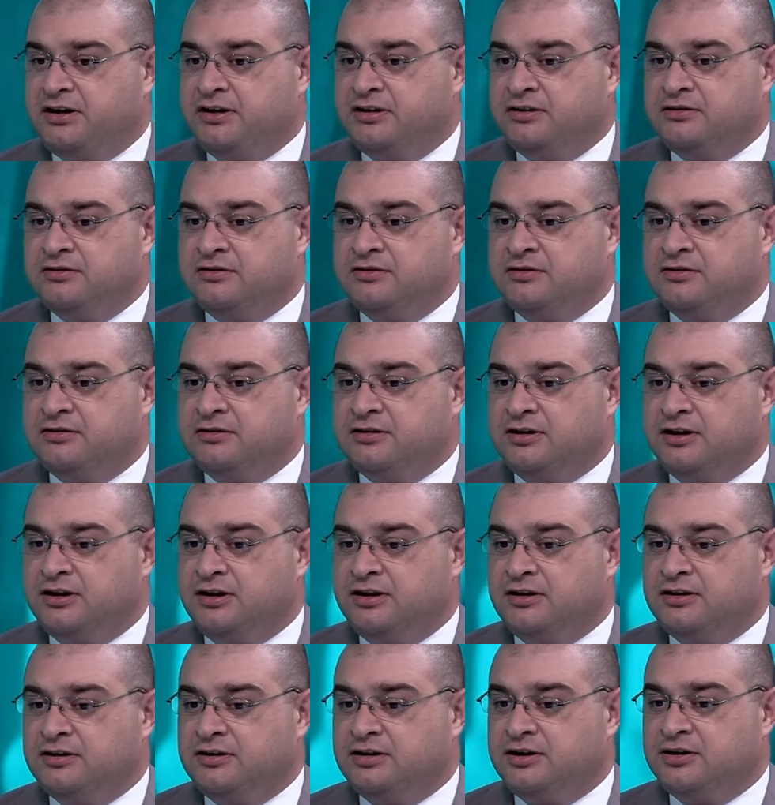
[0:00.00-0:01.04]
in
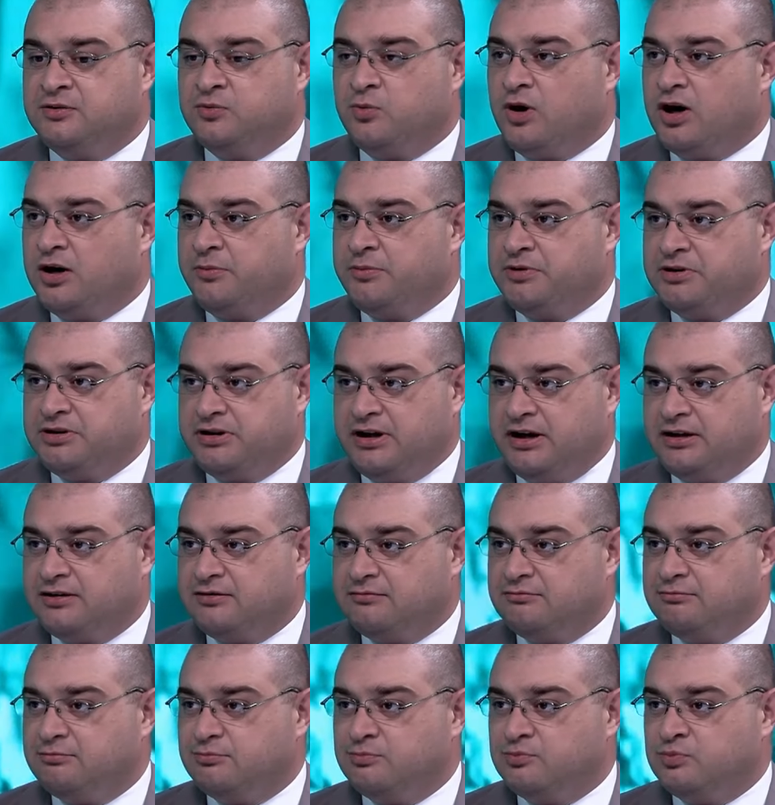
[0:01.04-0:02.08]
environment that
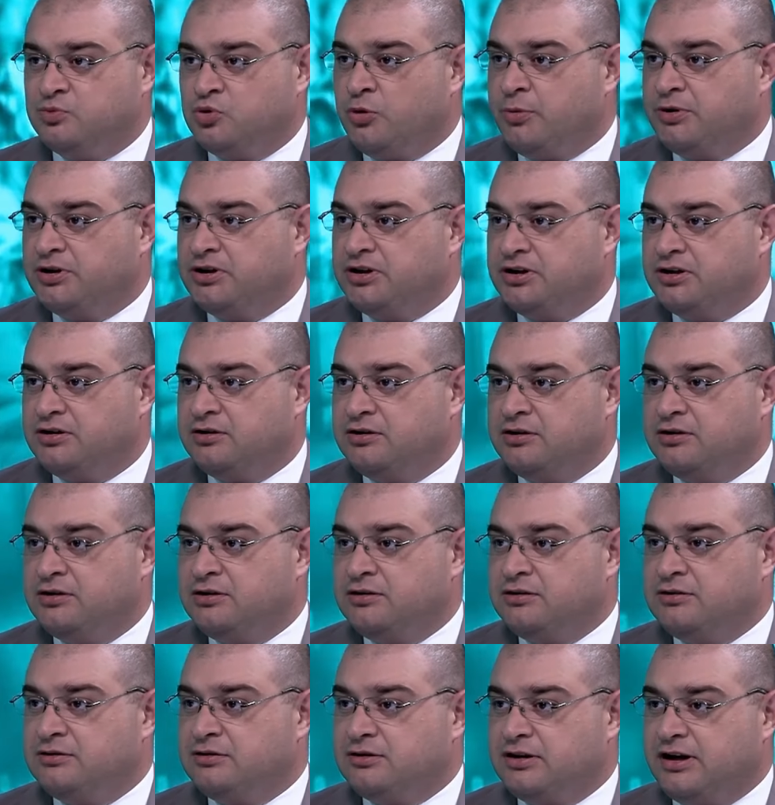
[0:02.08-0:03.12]
nobody
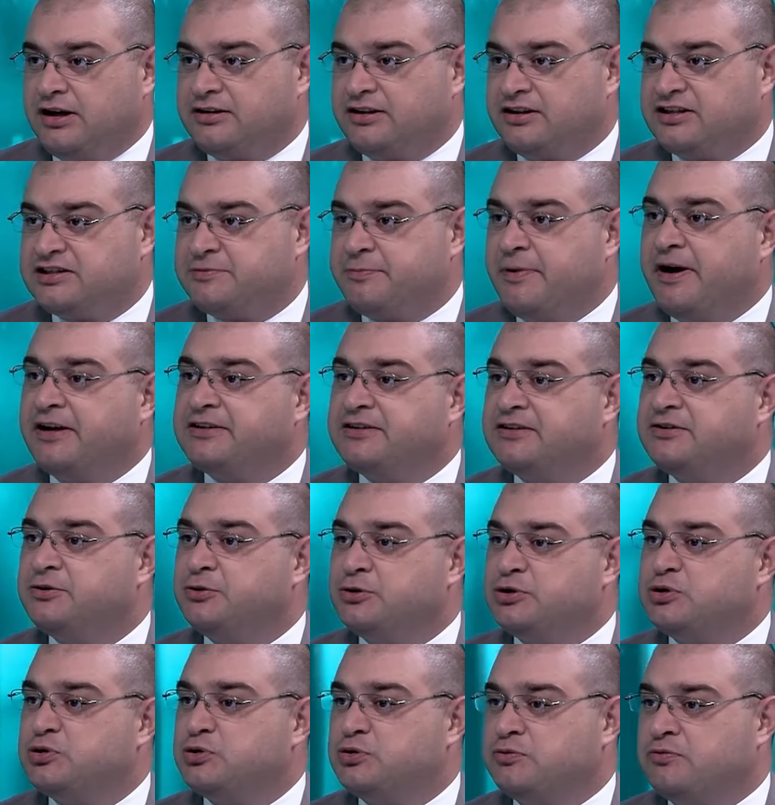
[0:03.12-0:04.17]
expected
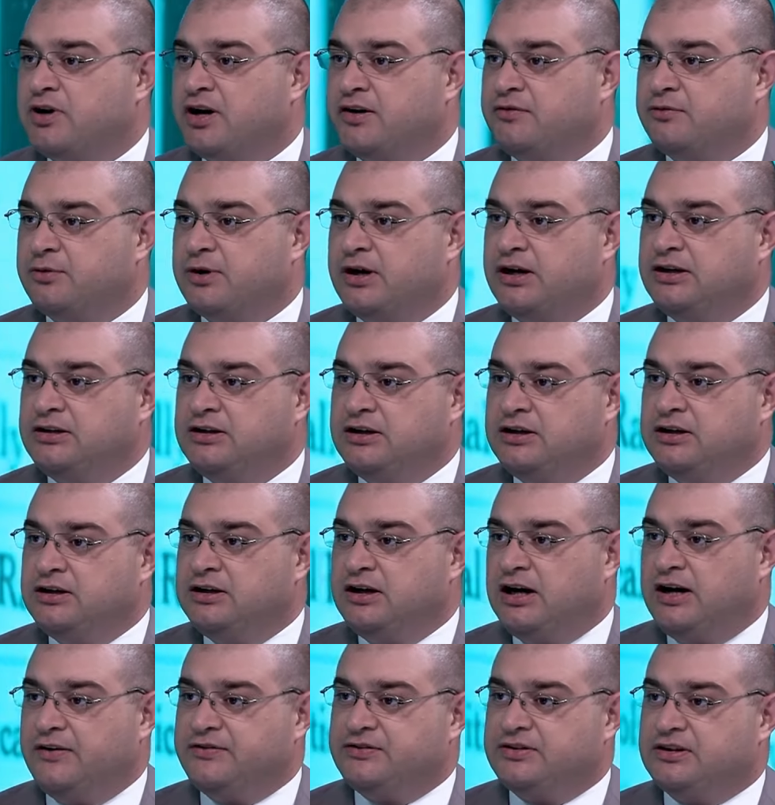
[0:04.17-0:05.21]
to survive, right?
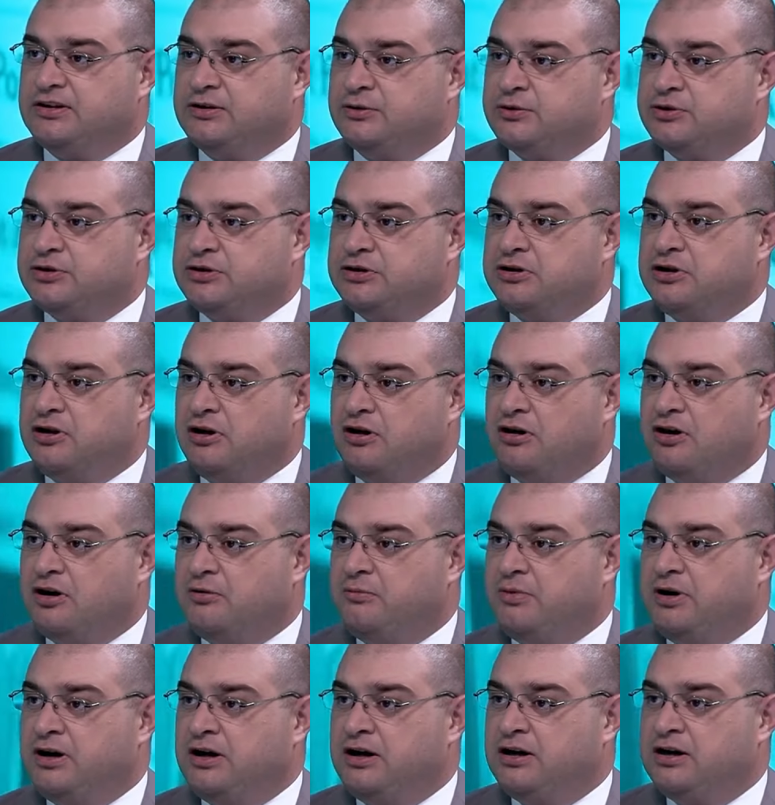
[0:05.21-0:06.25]
After losing
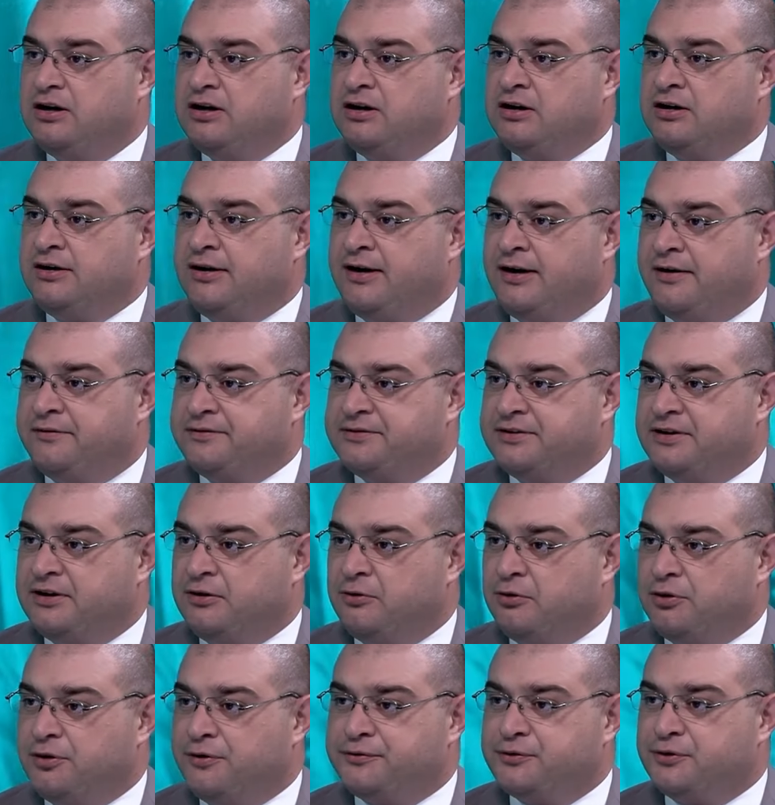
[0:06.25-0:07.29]
Karabakh, after
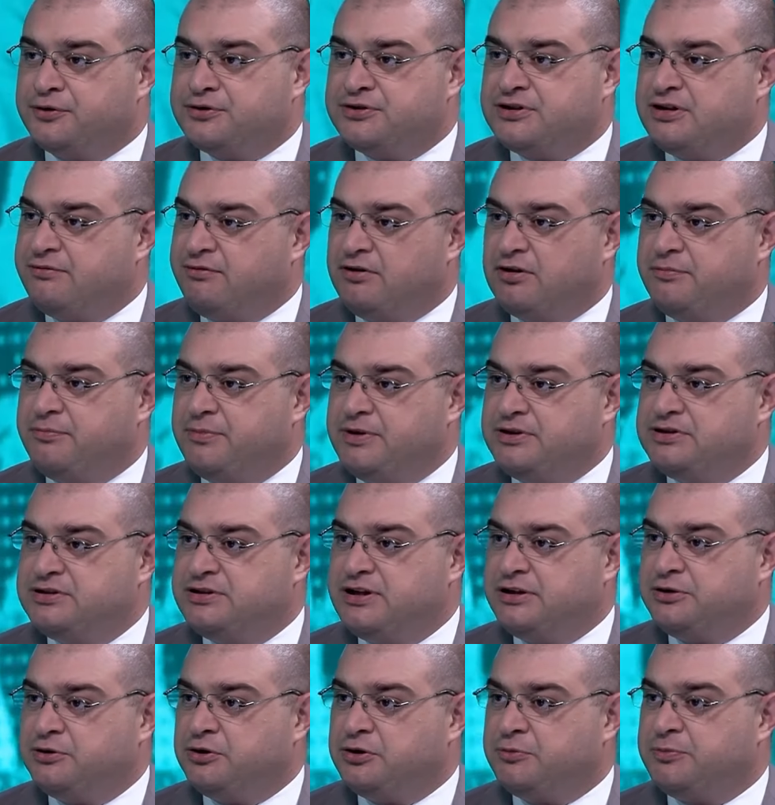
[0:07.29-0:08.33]
all of those
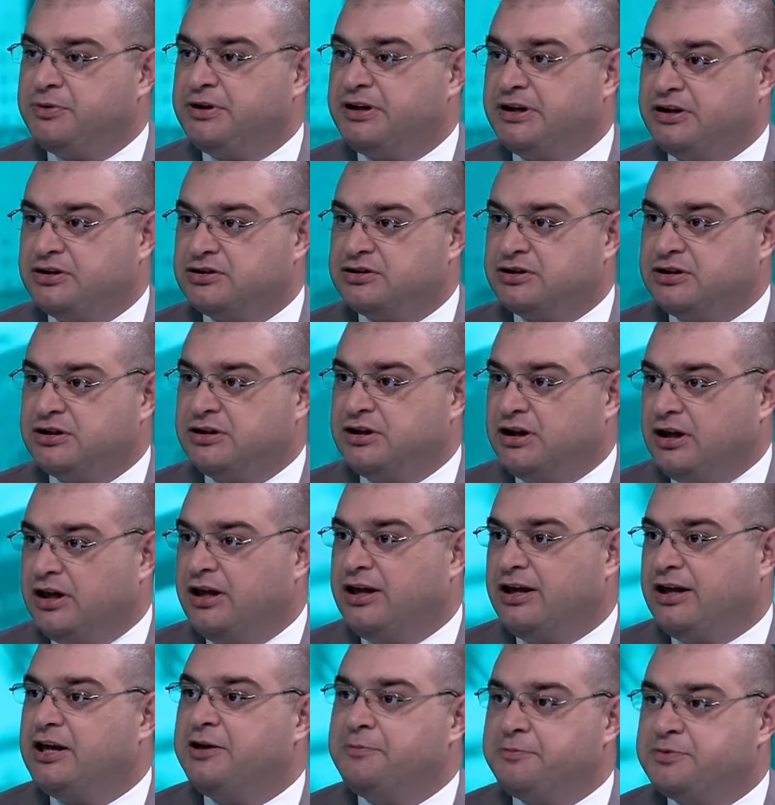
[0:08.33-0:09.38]
developments that took place,
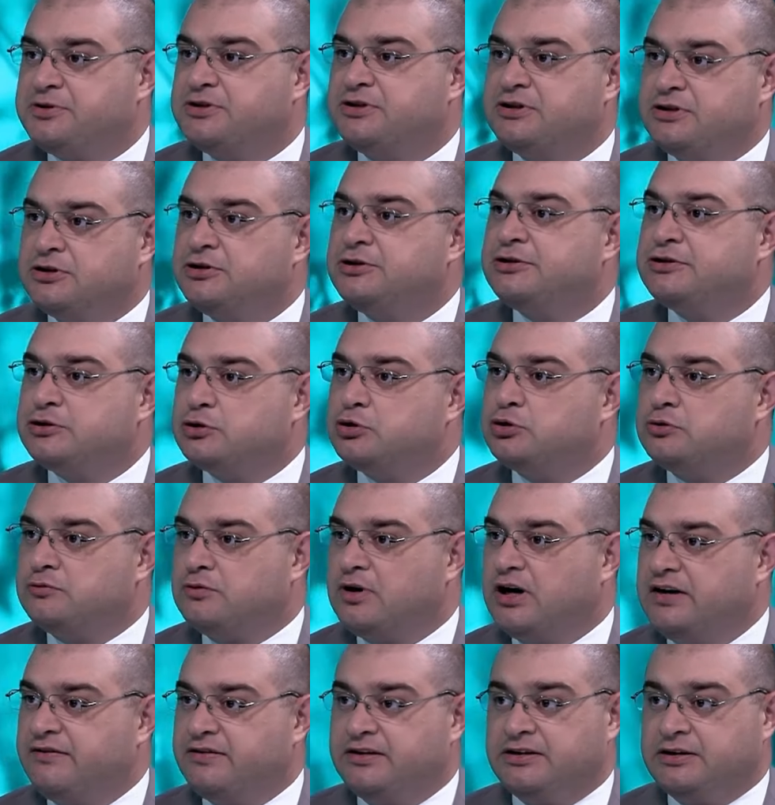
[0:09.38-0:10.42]
he keeps
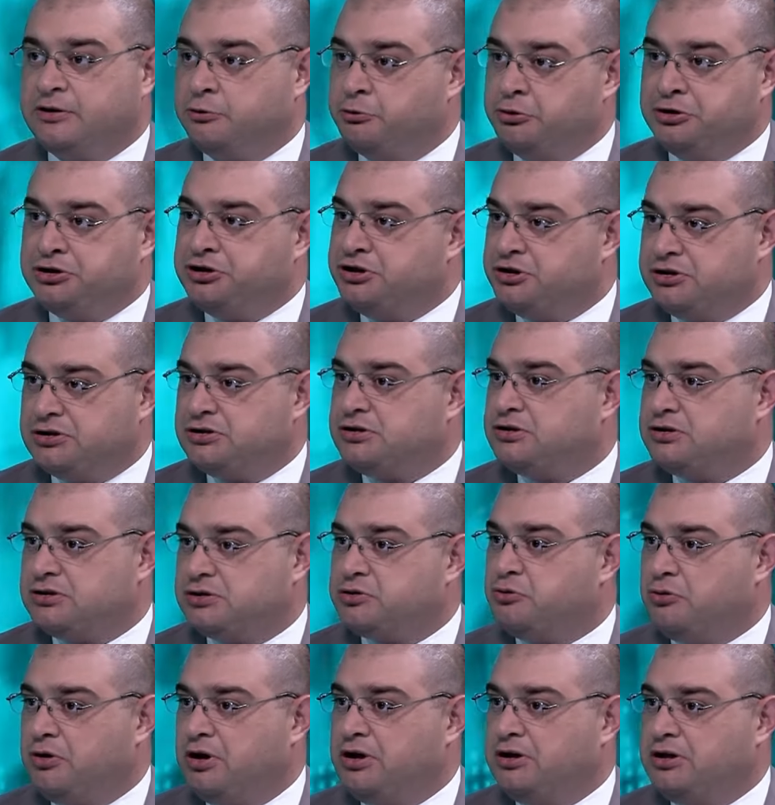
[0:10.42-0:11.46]
surviving, which is
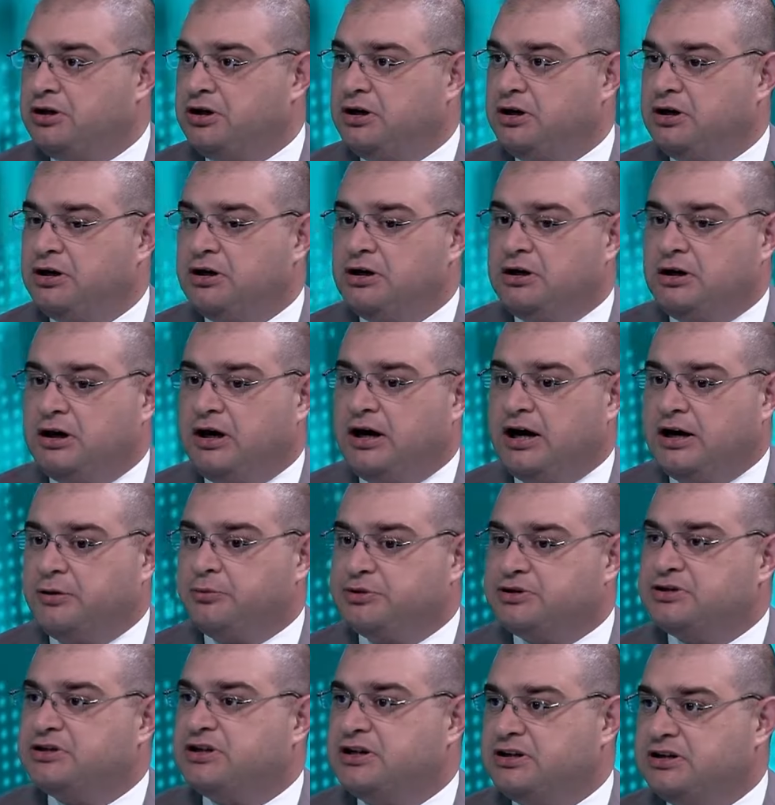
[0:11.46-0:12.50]
quite I
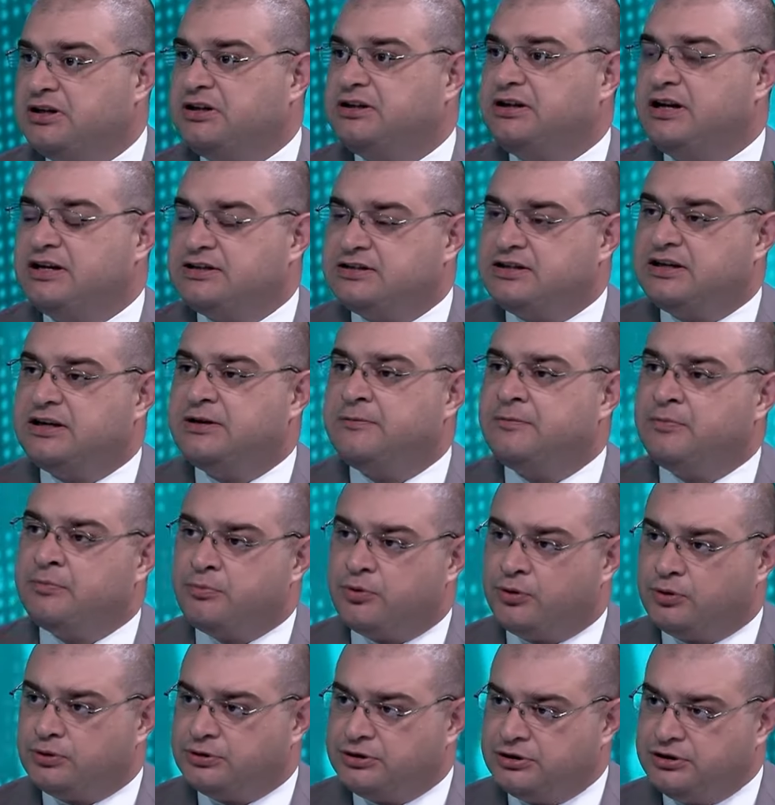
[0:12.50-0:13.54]
would say that as a
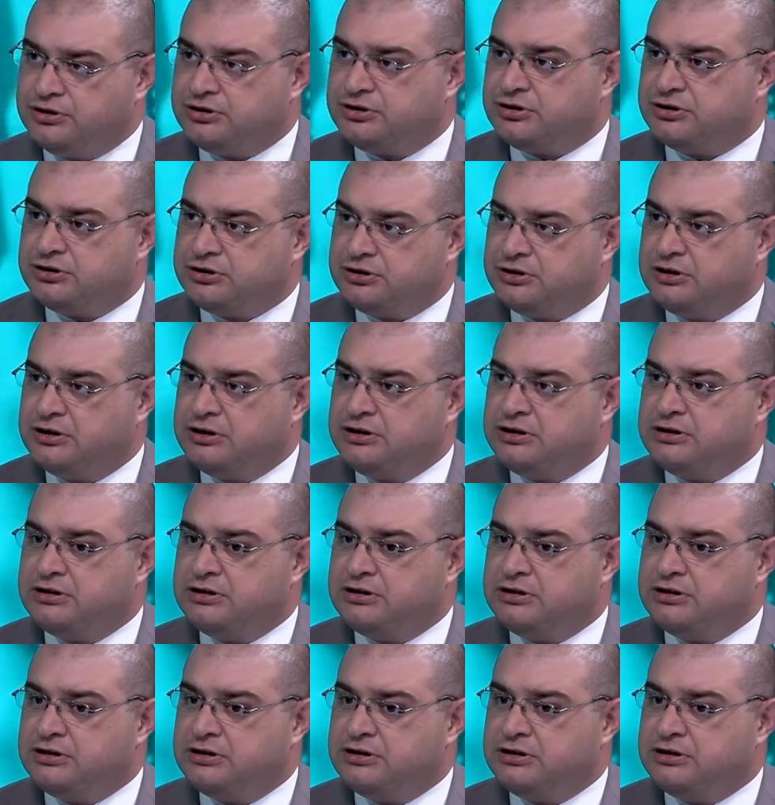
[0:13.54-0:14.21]
politician,